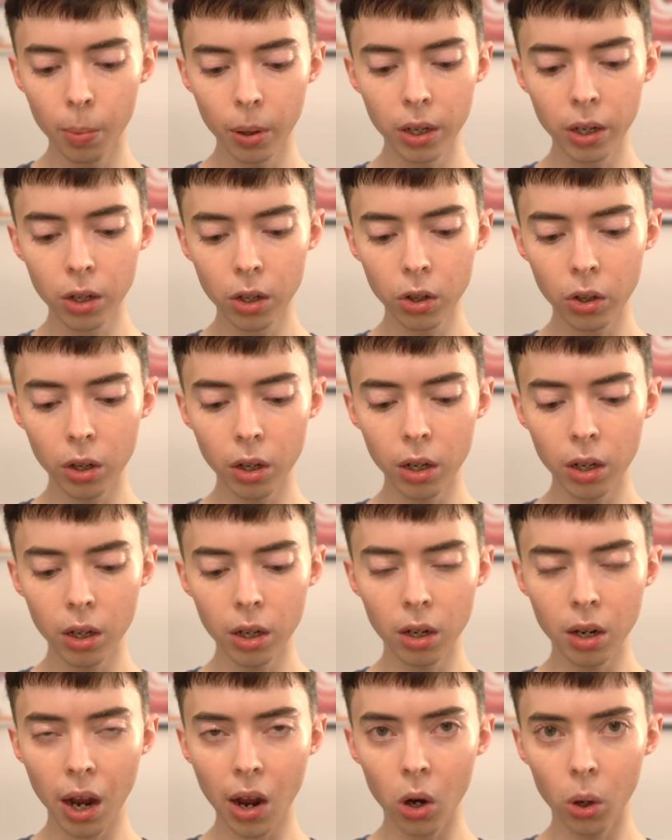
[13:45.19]

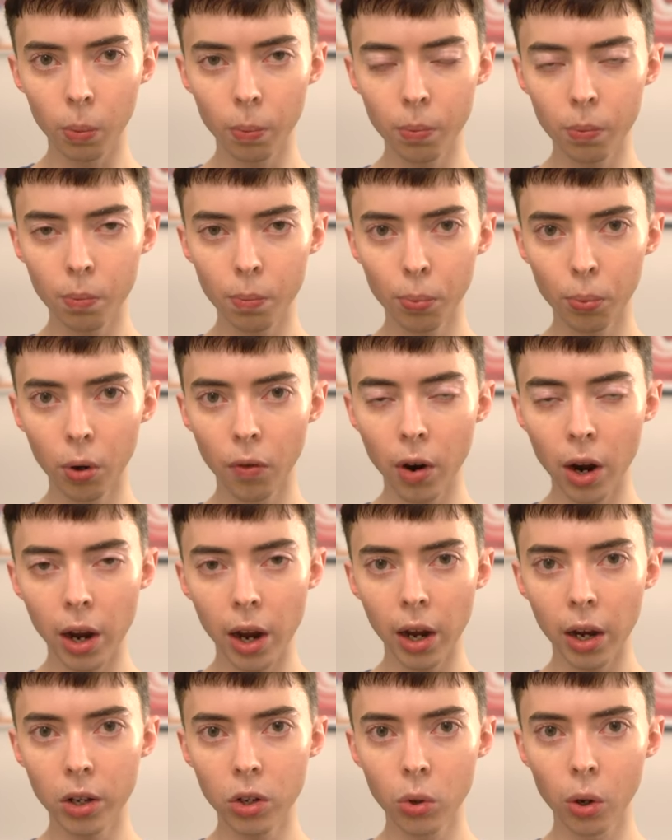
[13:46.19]
potentially help
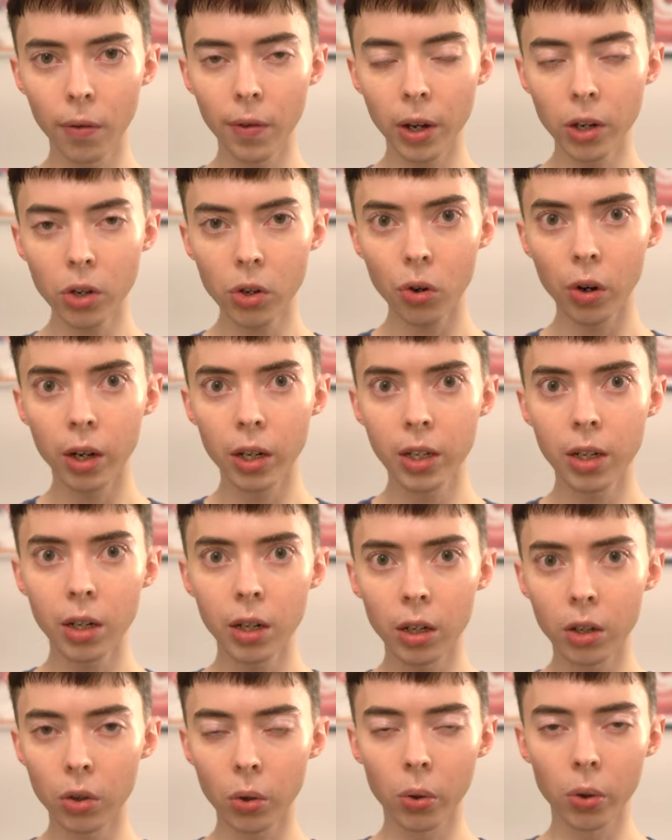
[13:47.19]
provide sort of a
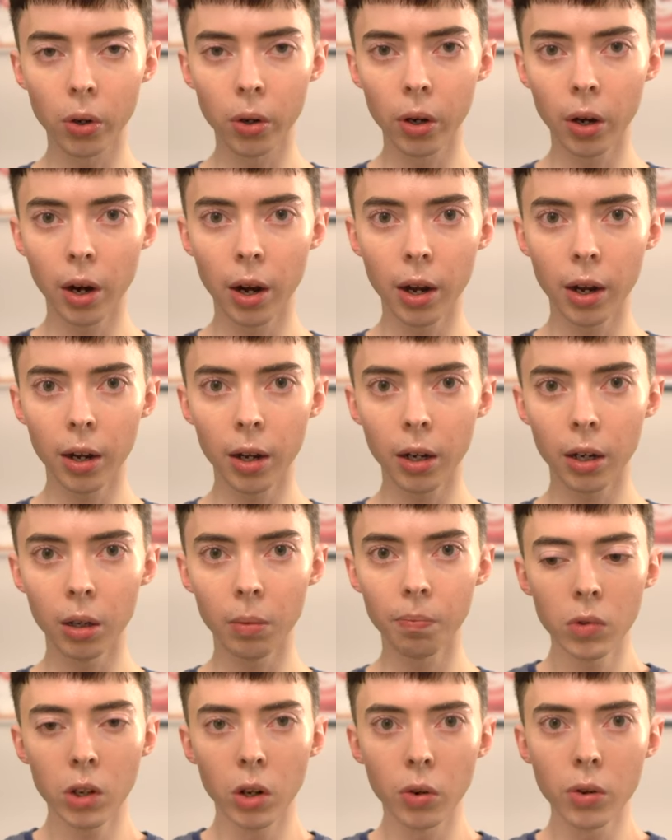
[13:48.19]
transient or
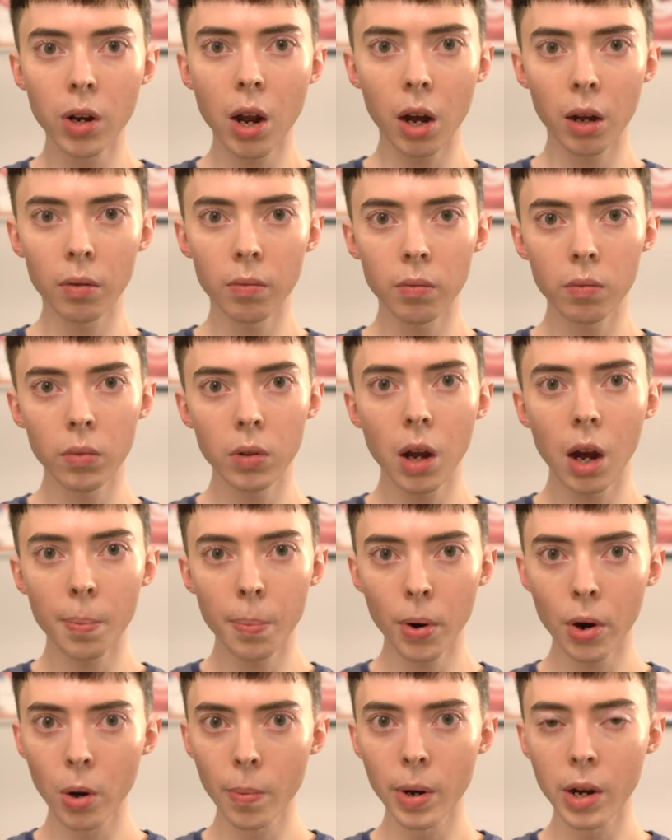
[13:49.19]
uh, you know not not
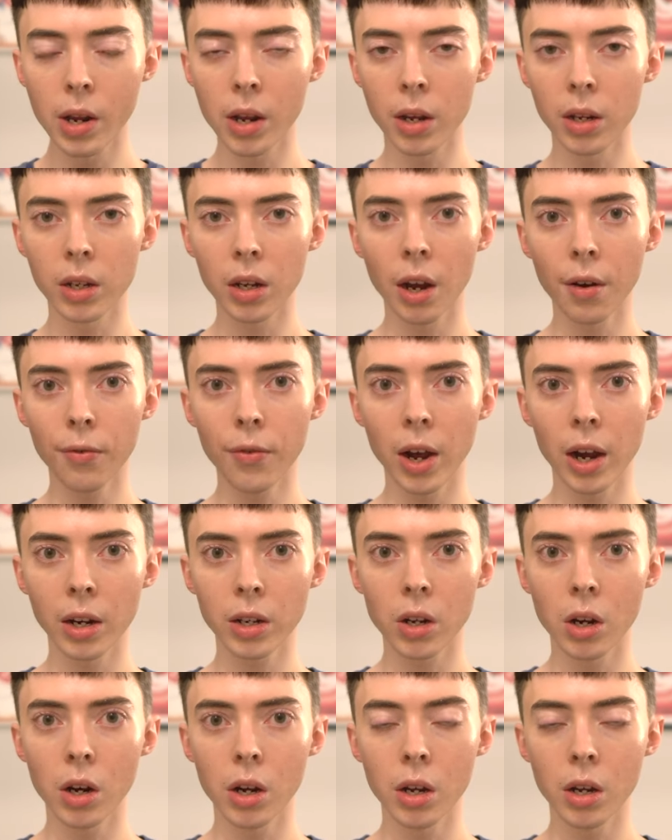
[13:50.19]
permanent
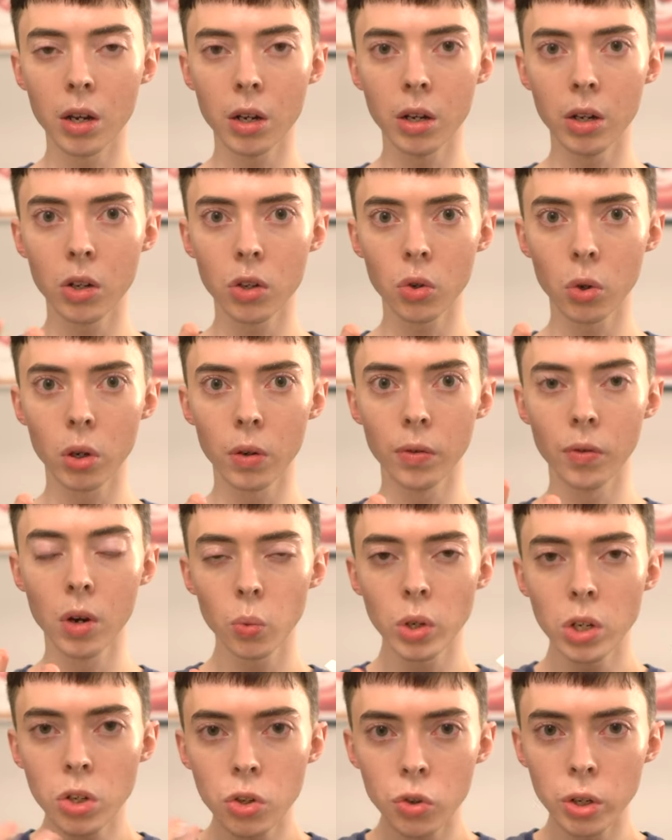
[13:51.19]
effect on sort of
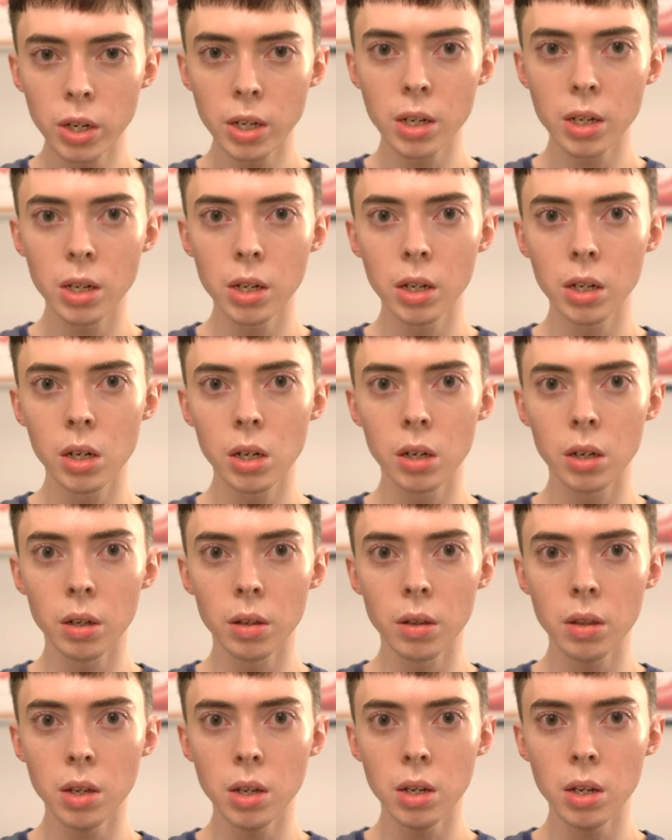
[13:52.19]

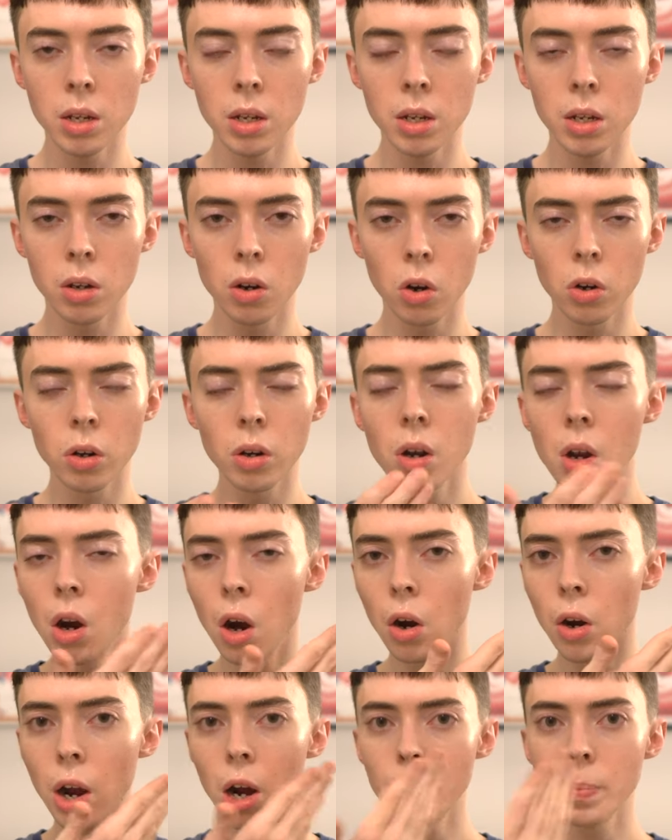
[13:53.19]
restricting the or
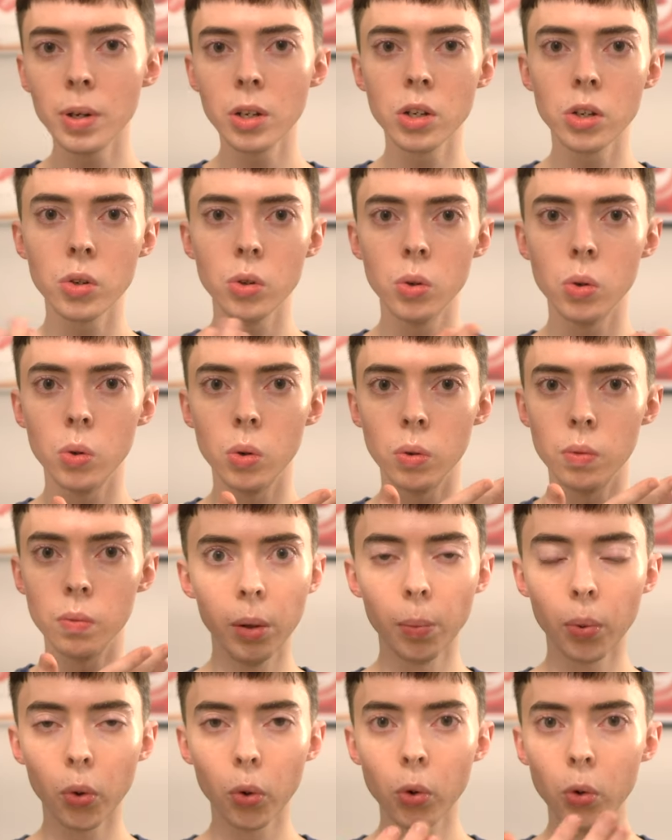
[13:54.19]
or helping to
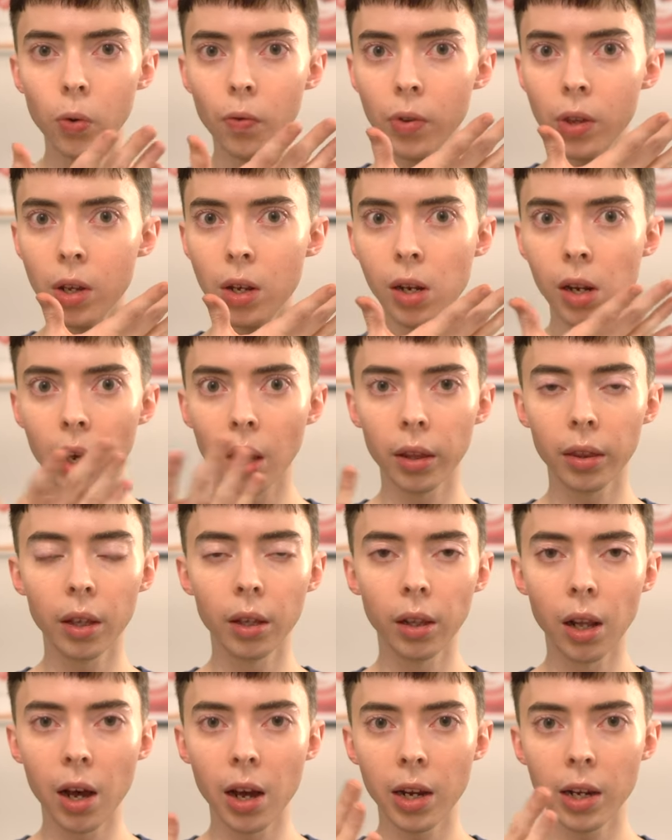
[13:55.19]
improve the the
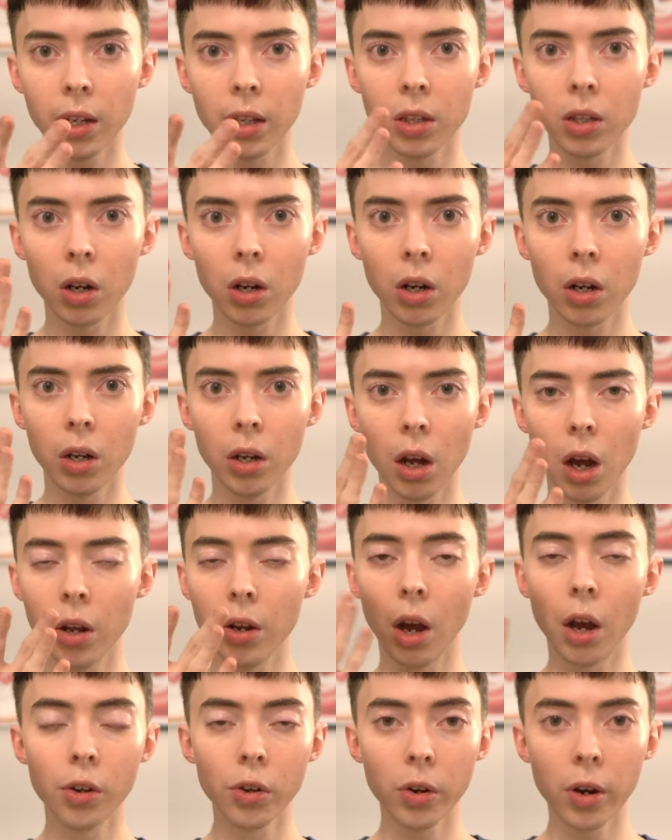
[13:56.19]
lines on
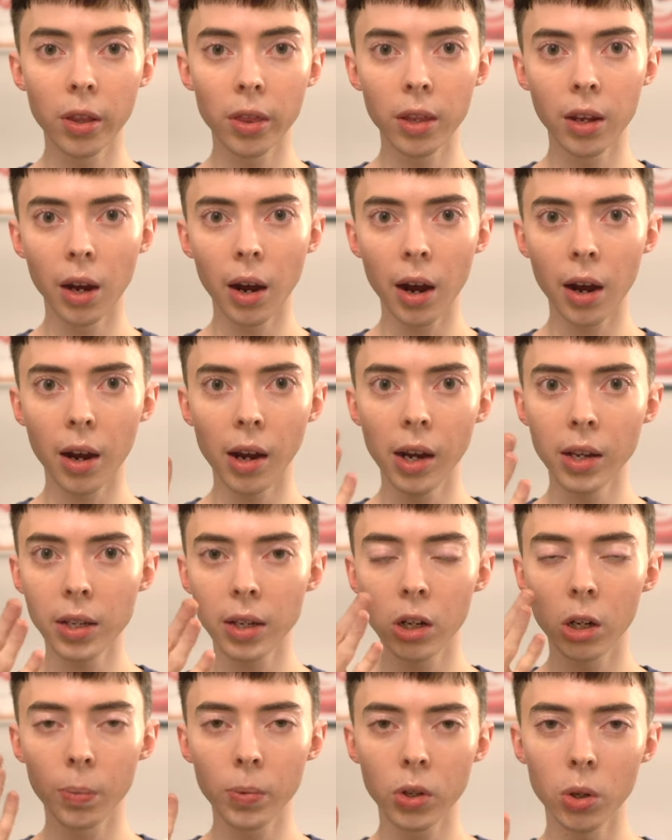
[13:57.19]
underneath the eyes
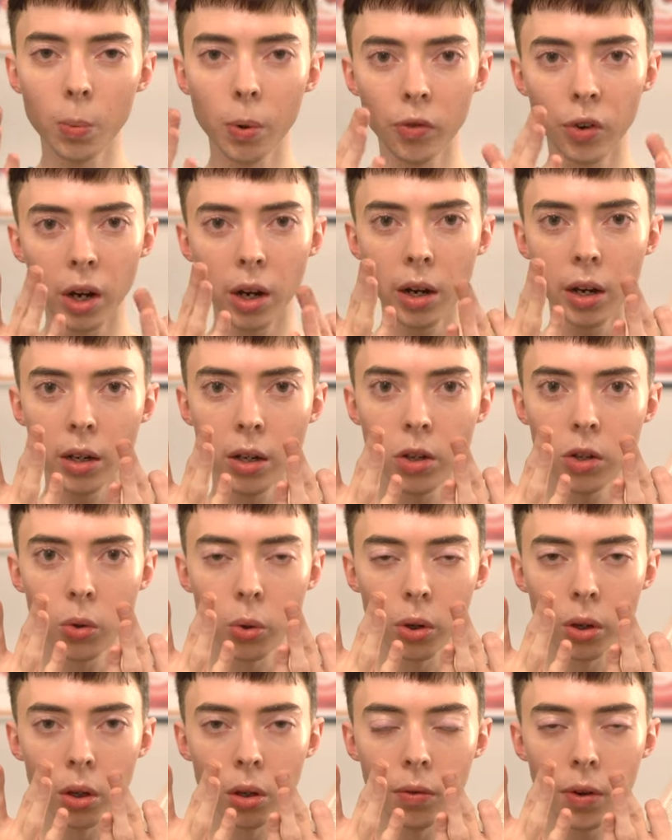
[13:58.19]
and help to provide
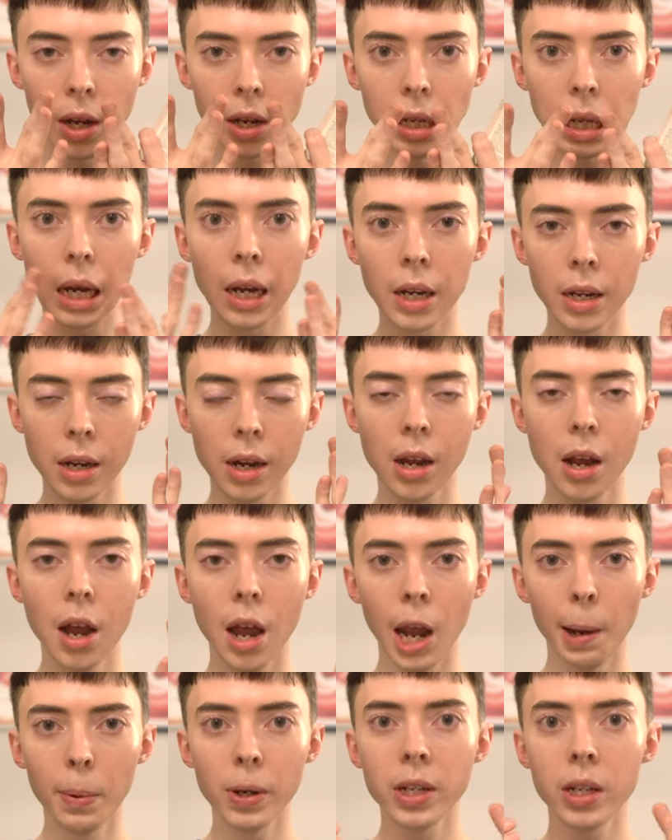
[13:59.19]
sort of a a,
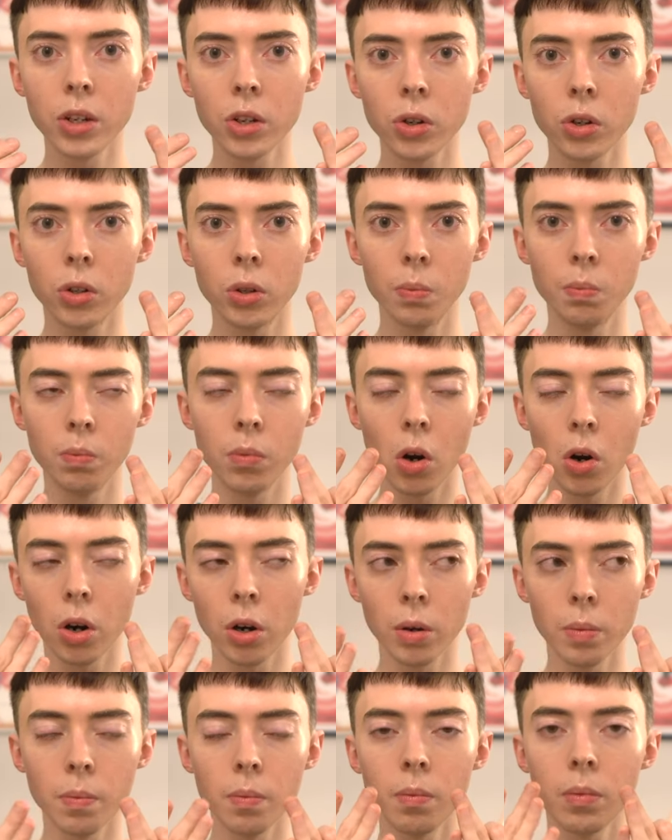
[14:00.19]
a potential
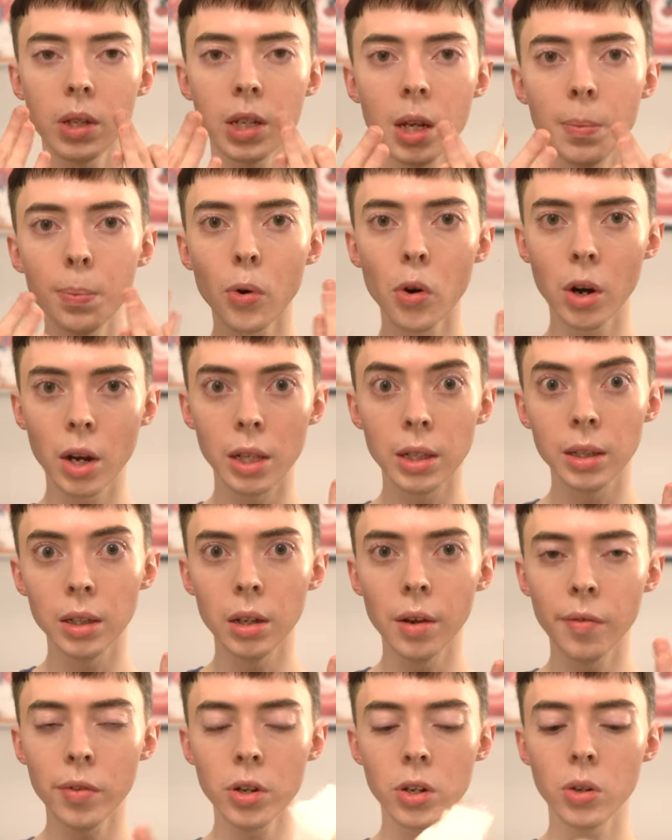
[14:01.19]
or temporary
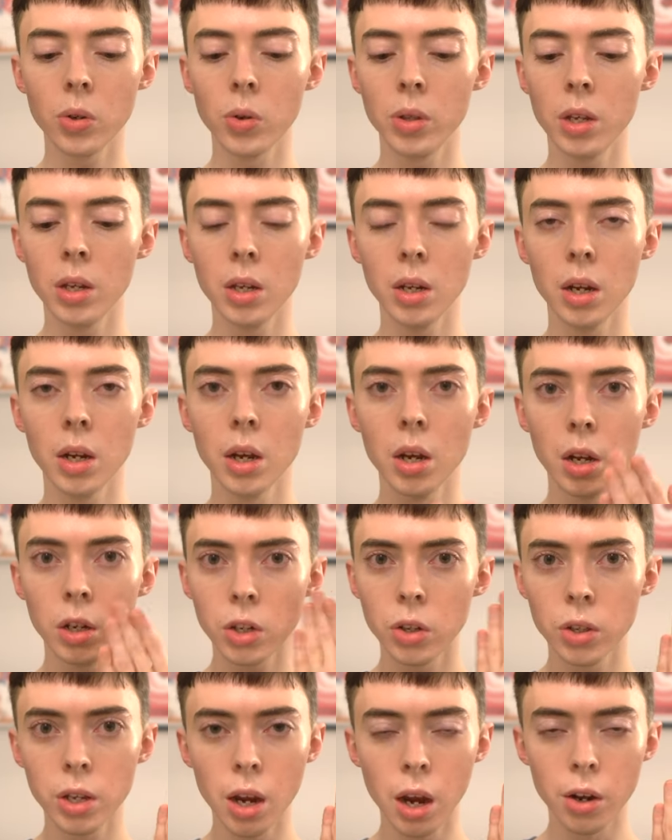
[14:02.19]
lift to the
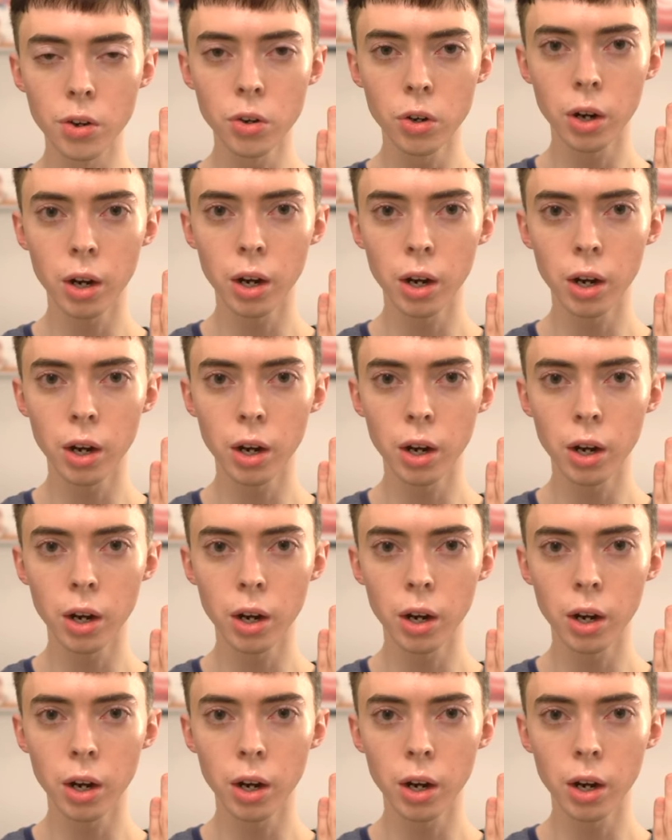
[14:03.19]
to the under